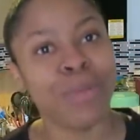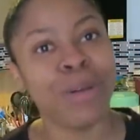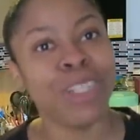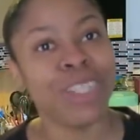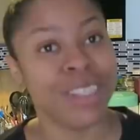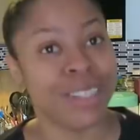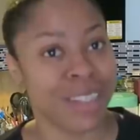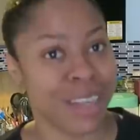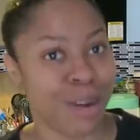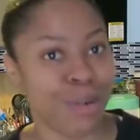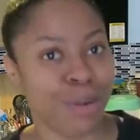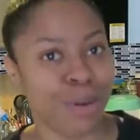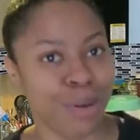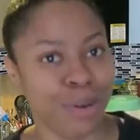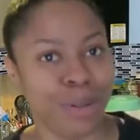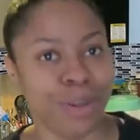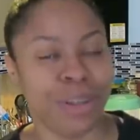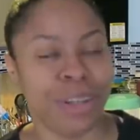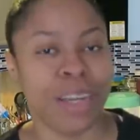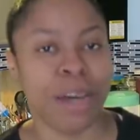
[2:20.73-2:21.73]
which is
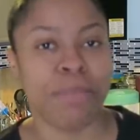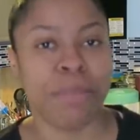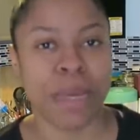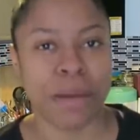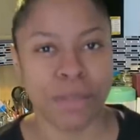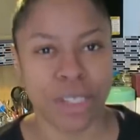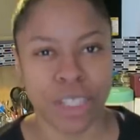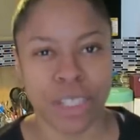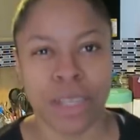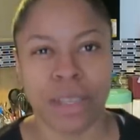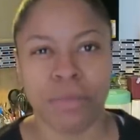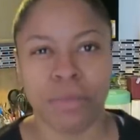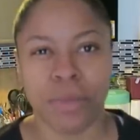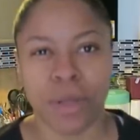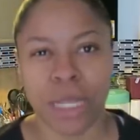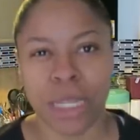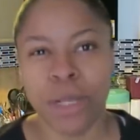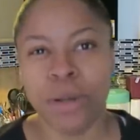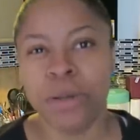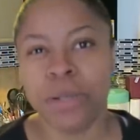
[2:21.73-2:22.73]
around her nap time. She
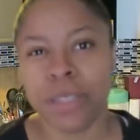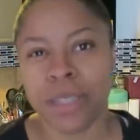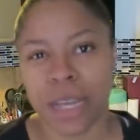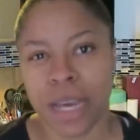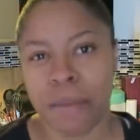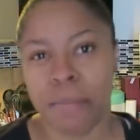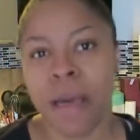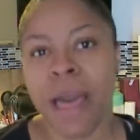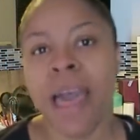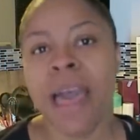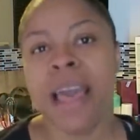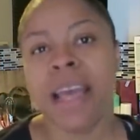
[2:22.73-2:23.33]
normally goes to nap